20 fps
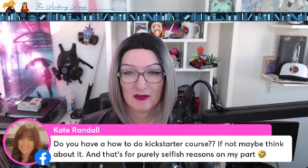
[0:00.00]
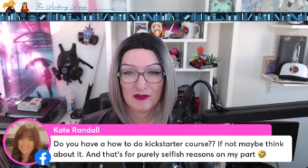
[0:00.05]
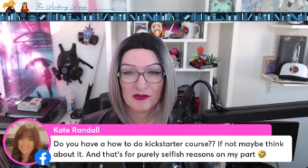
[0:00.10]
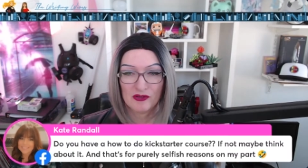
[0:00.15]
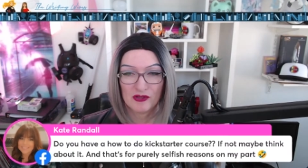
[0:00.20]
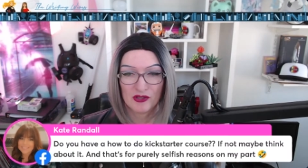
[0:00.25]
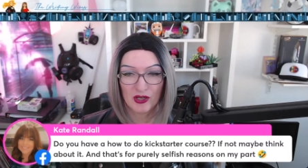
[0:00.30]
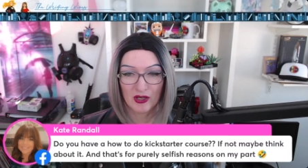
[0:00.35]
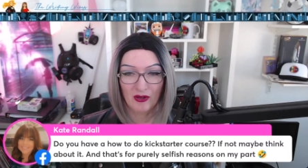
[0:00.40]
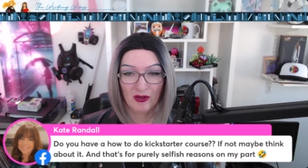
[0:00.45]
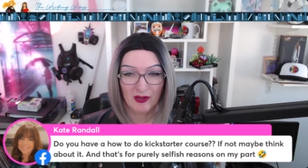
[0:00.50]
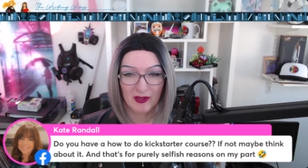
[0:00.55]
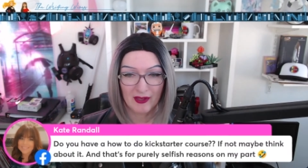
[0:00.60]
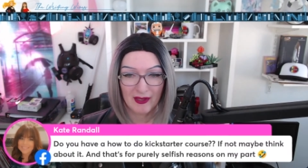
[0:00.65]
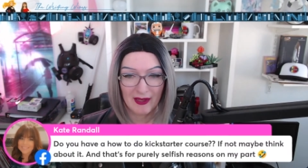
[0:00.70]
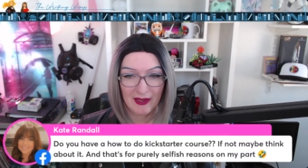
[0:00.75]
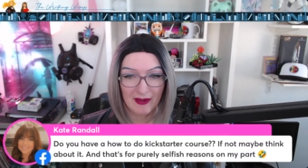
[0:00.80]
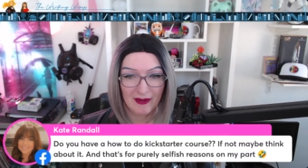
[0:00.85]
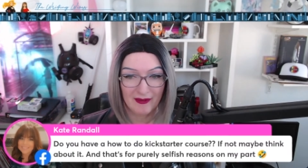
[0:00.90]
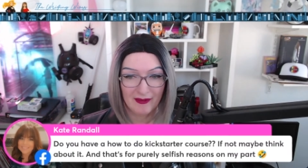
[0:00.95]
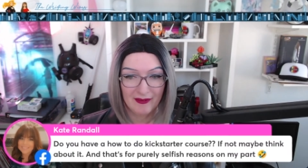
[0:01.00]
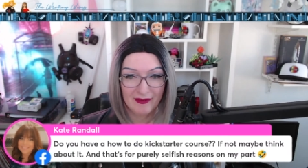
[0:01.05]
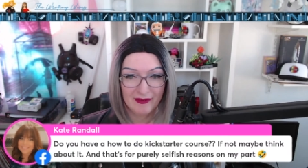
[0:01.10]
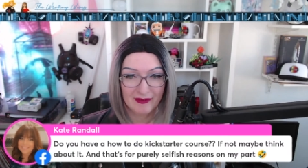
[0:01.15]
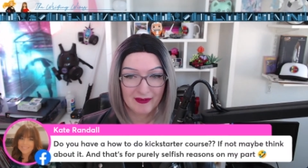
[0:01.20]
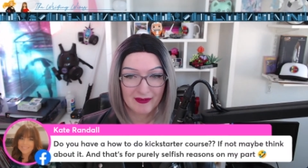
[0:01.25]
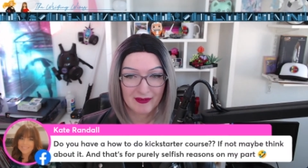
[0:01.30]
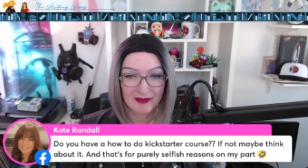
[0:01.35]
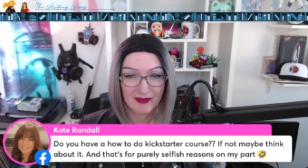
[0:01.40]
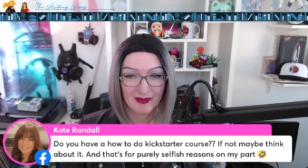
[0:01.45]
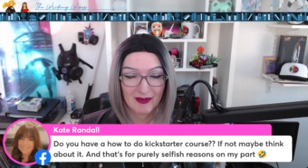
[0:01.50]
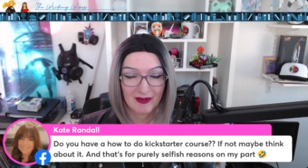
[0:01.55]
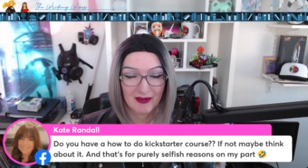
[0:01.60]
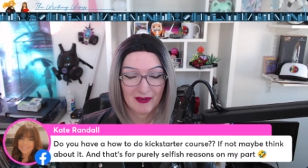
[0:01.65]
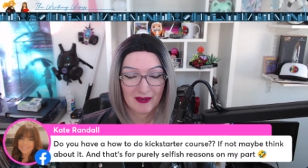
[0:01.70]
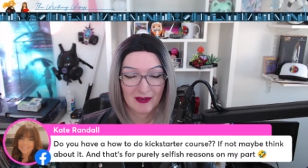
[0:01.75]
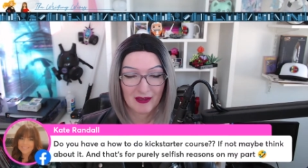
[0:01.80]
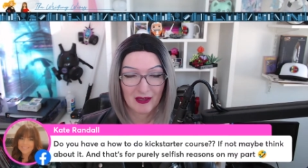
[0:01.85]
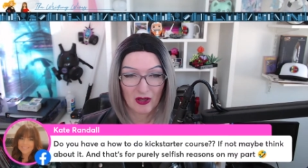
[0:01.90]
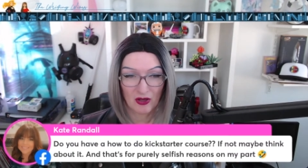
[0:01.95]
Jill is
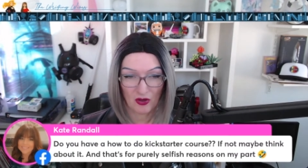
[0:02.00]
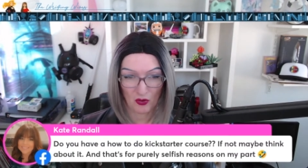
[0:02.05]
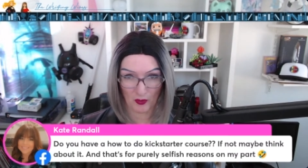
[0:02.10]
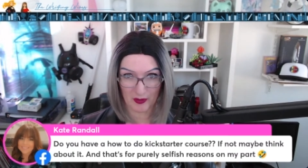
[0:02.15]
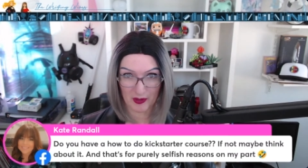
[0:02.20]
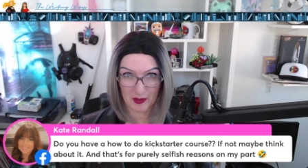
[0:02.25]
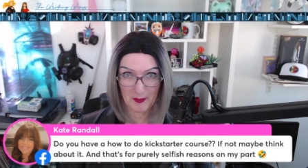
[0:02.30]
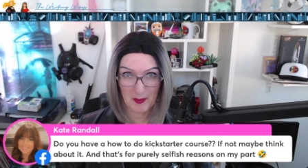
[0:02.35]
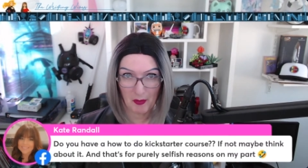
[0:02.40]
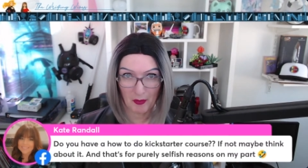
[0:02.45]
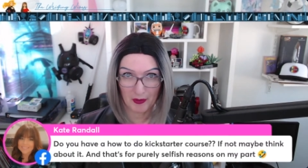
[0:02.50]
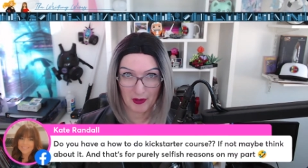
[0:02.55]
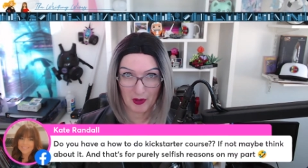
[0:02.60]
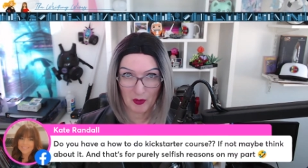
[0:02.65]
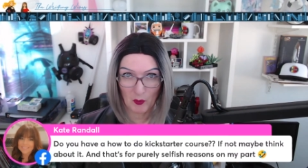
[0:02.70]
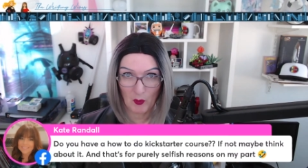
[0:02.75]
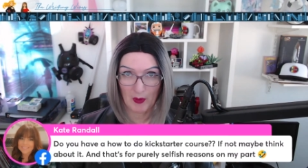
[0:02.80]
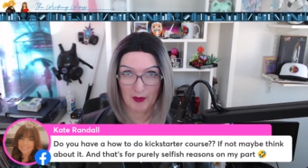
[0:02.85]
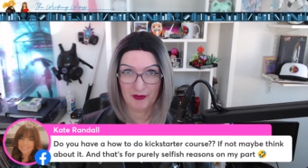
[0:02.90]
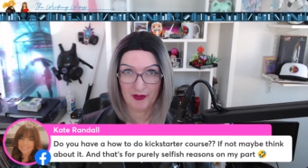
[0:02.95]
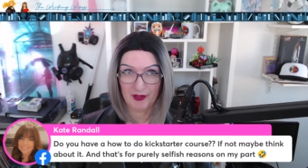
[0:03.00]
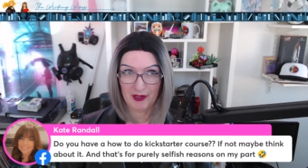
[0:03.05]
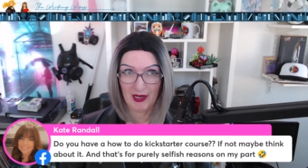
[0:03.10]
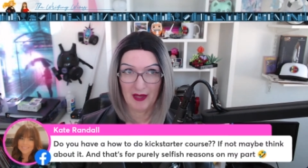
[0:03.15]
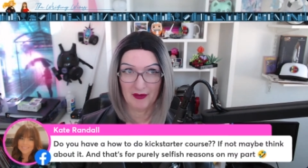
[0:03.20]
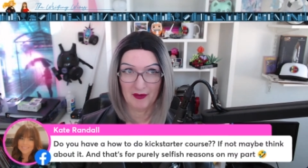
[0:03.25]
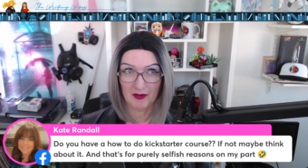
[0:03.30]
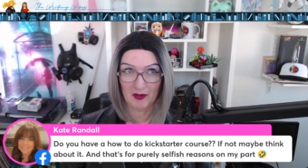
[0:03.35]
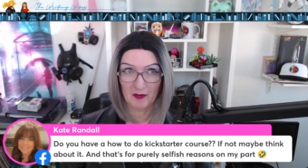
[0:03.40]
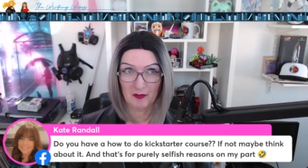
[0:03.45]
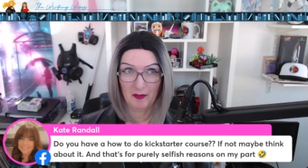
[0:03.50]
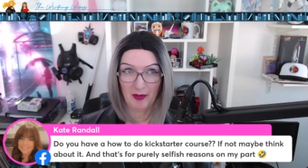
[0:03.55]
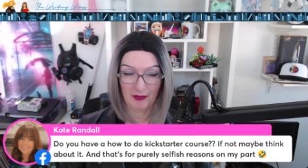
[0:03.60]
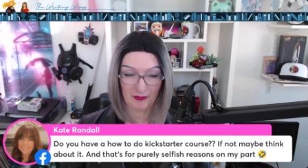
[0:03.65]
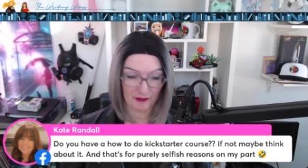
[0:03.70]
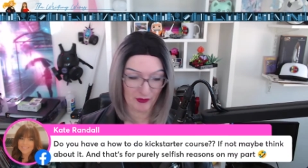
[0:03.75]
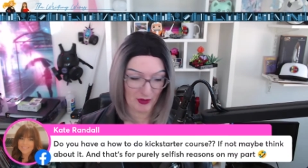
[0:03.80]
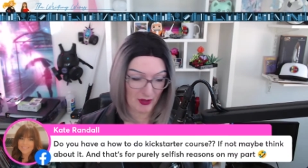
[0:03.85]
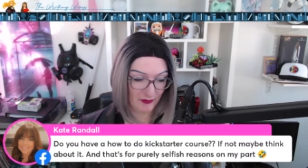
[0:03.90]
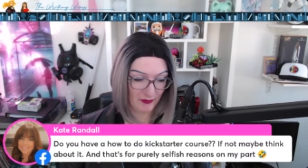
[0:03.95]
going to be putting one together
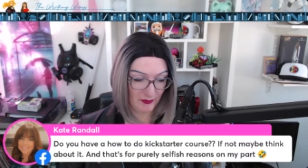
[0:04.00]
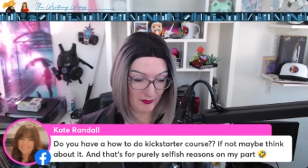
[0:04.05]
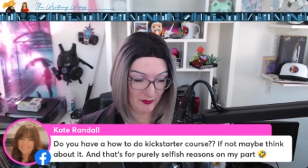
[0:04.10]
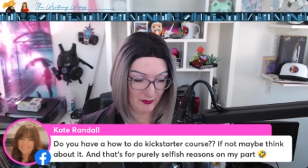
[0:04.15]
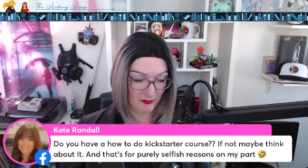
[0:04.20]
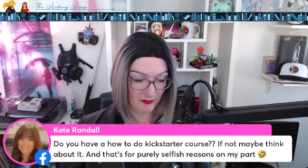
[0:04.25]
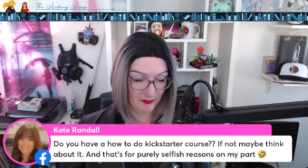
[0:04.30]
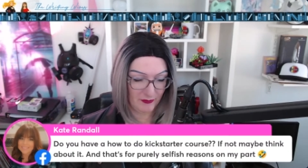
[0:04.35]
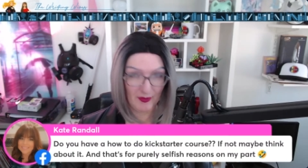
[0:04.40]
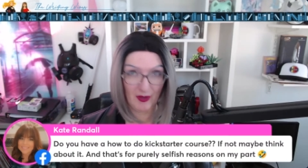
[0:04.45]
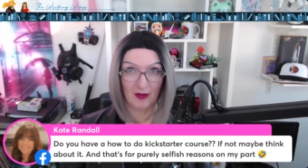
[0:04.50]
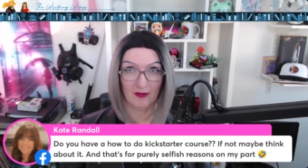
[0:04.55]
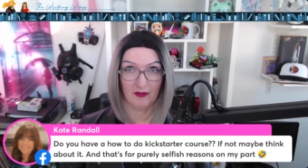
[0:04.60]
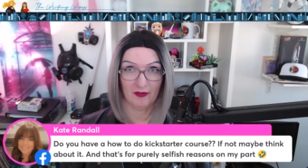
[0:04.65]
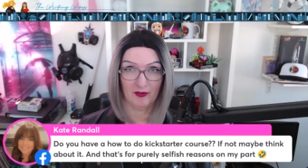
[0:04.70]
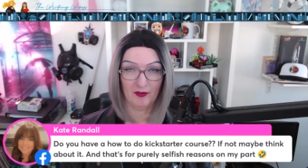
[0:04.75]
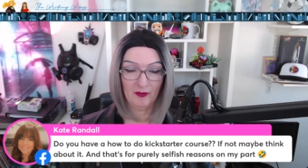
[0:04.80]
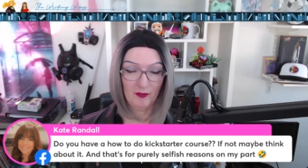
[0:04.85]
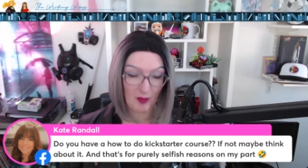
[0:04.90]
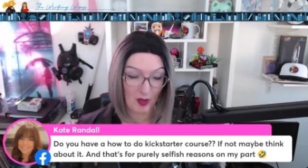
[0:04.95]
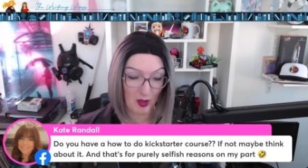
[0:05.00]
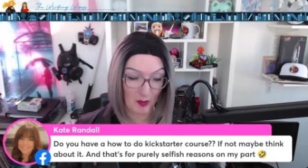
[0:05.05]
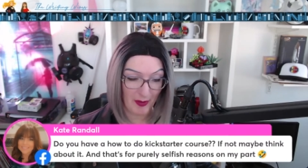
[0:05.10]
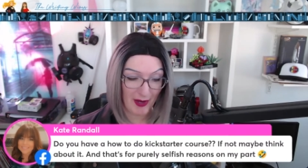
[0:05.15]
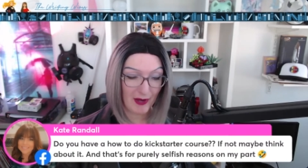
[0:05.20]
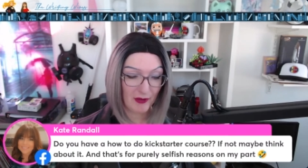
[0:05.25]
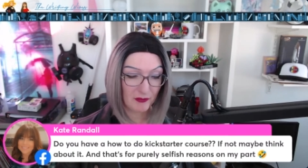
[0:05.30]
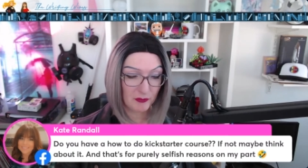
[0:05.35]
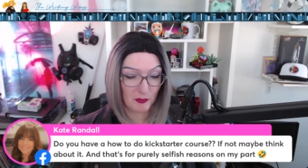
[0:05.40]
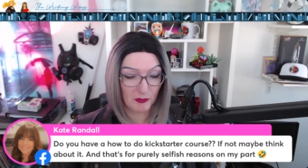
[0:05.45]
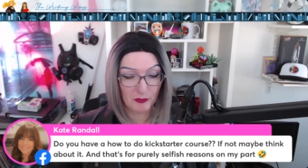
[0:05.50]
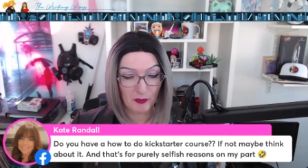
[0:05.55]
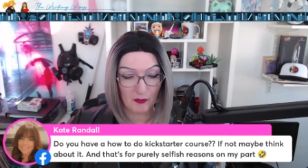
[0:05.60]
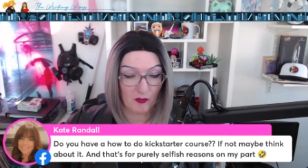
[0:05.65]
based off of our past ones we've